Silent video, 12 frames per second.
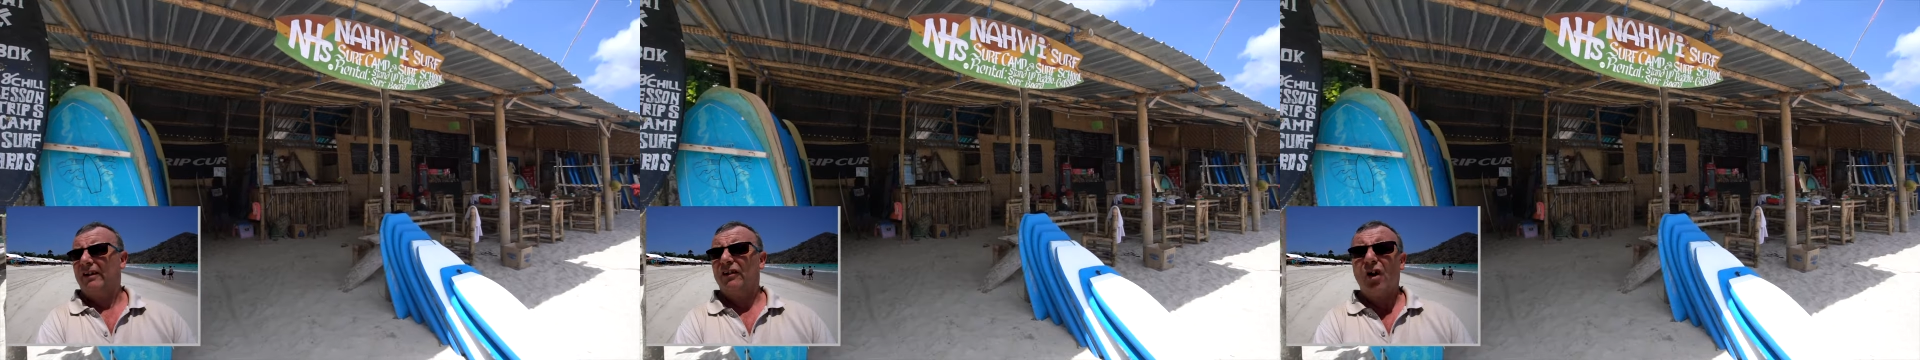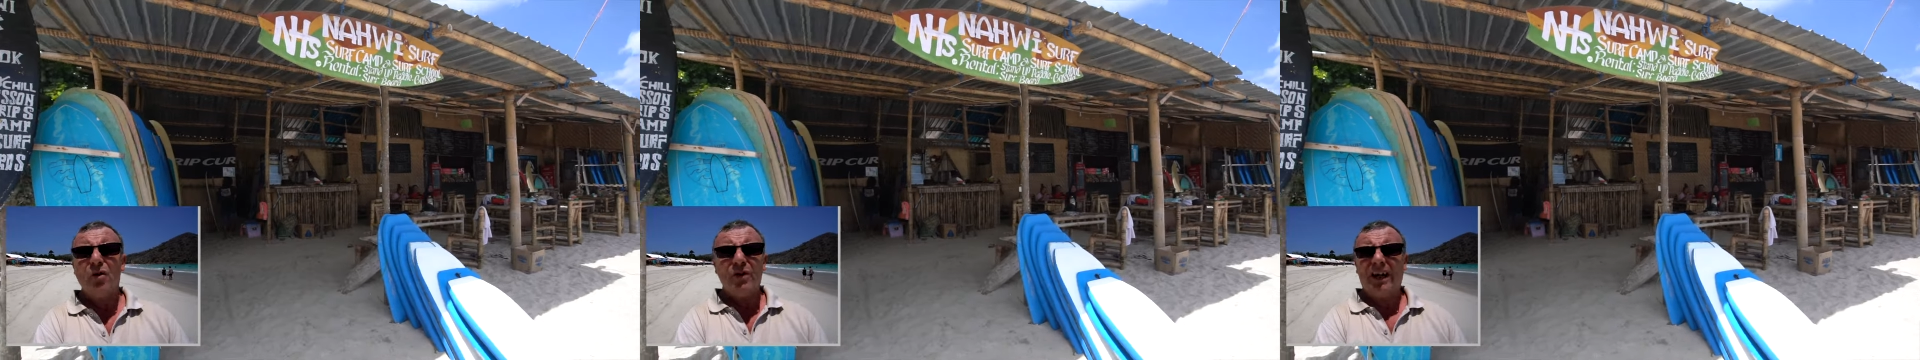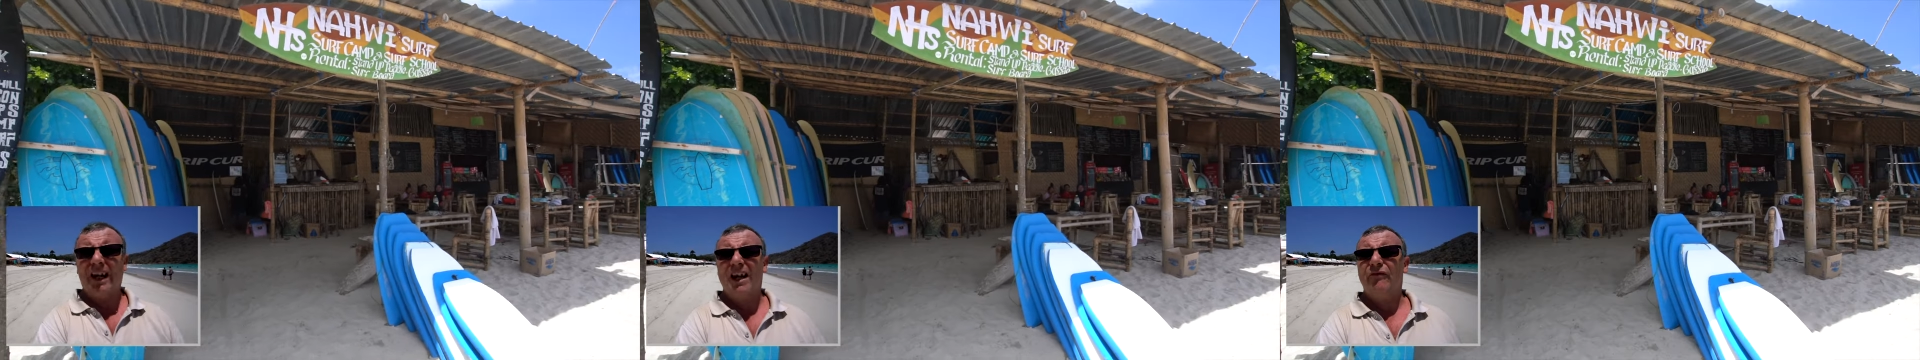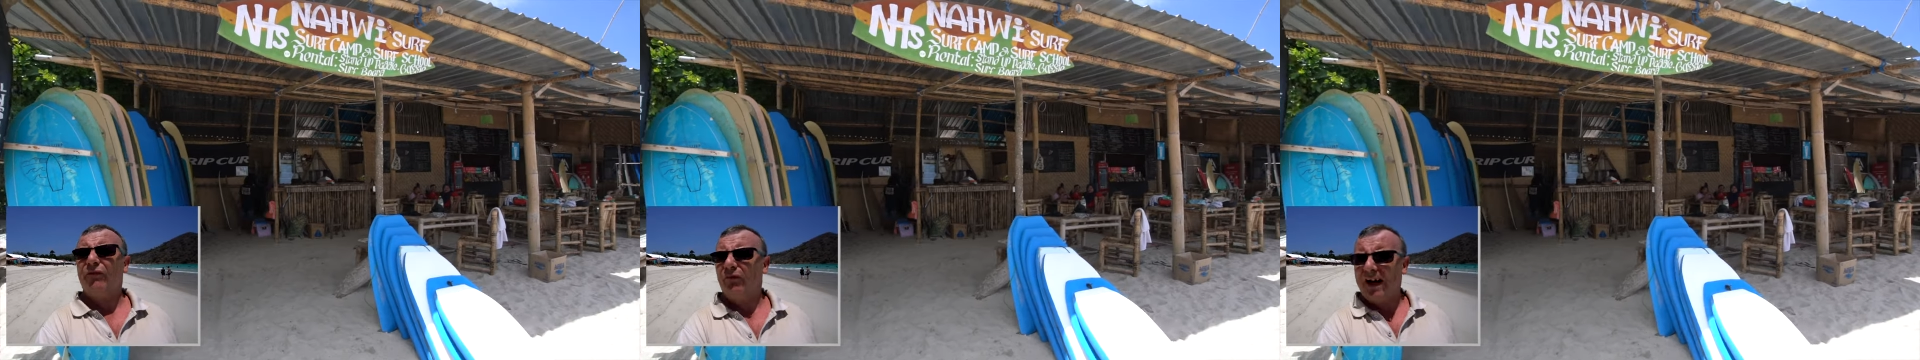A
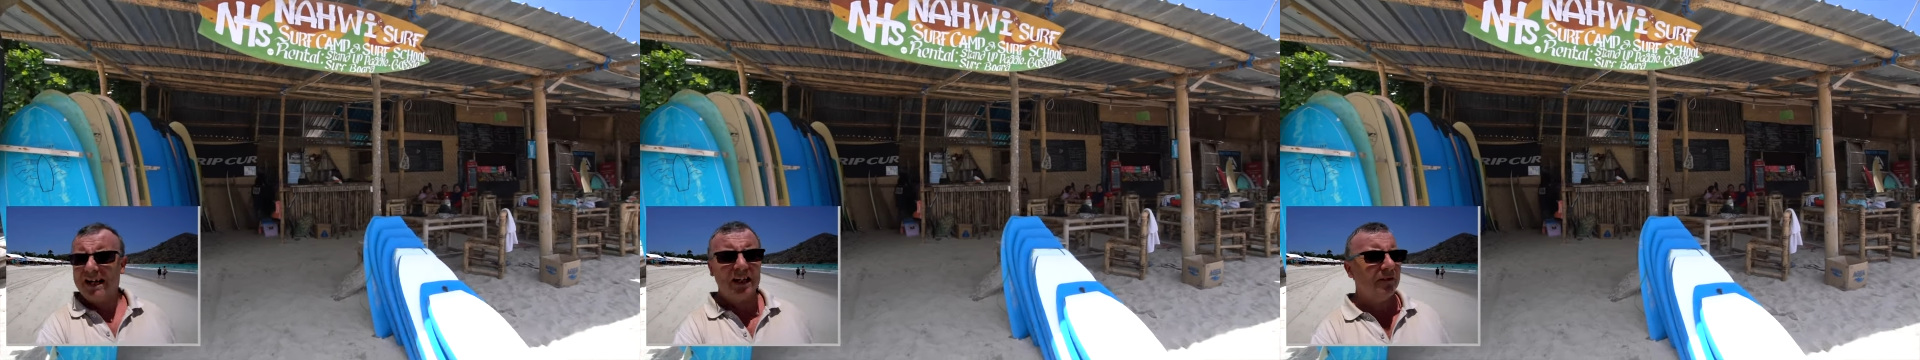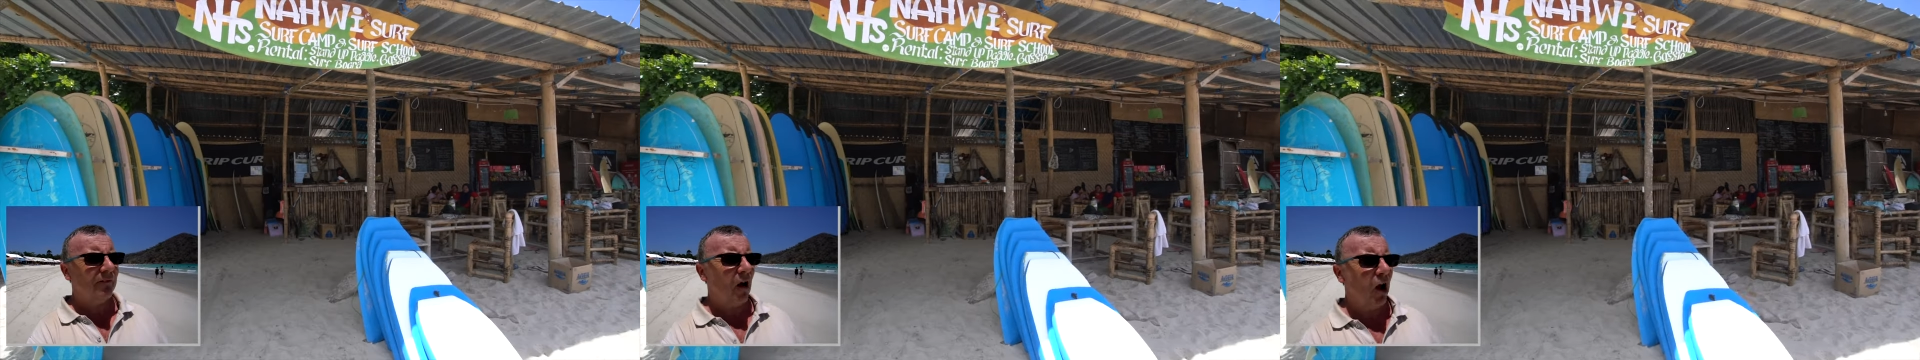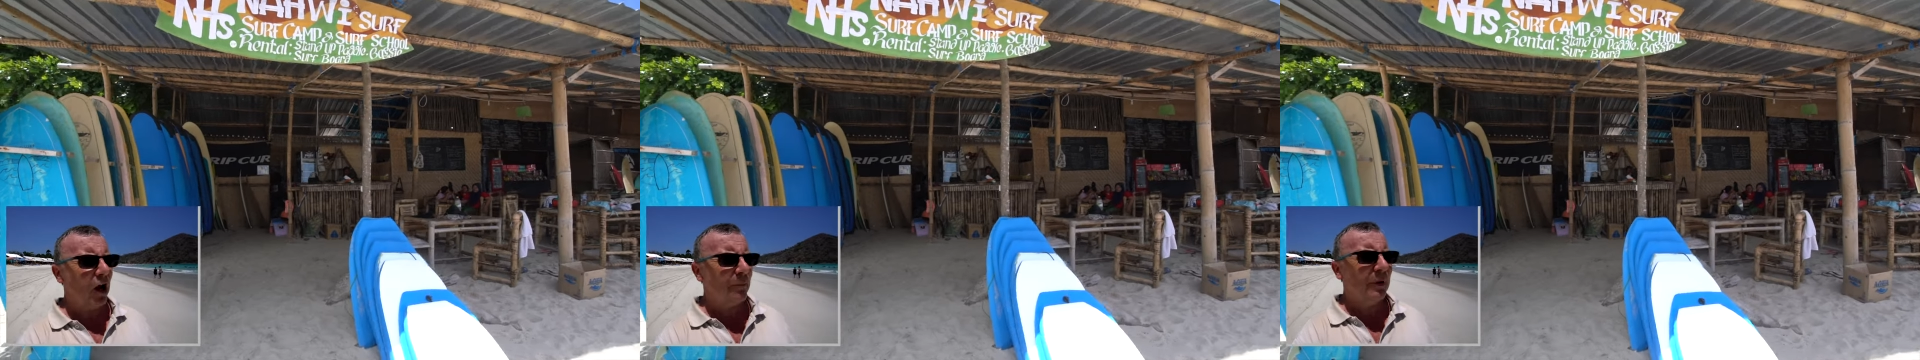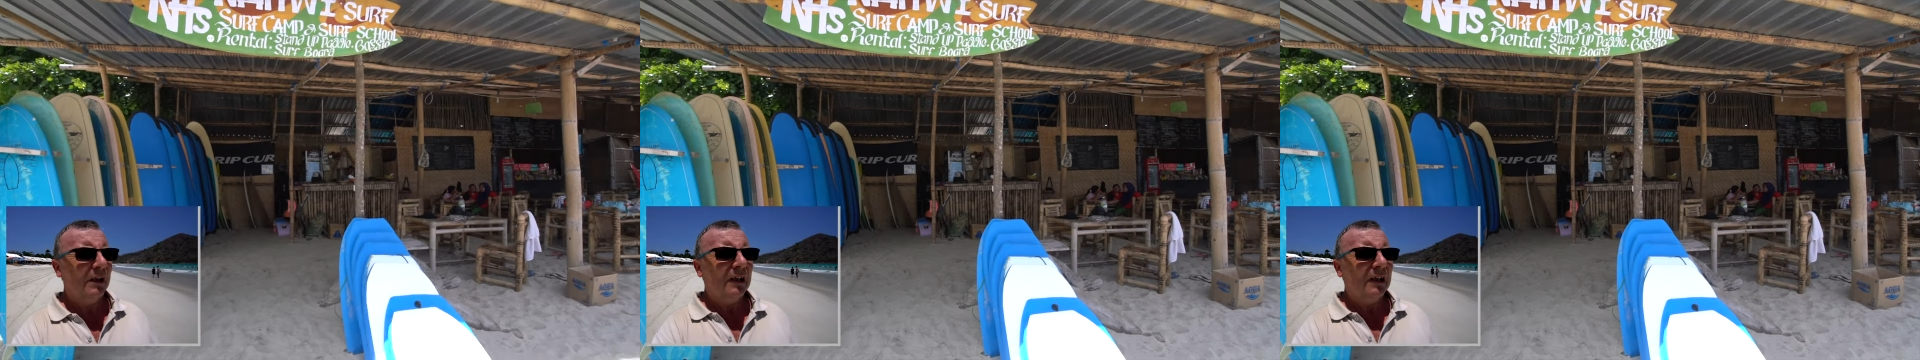low-key, friendly vibe.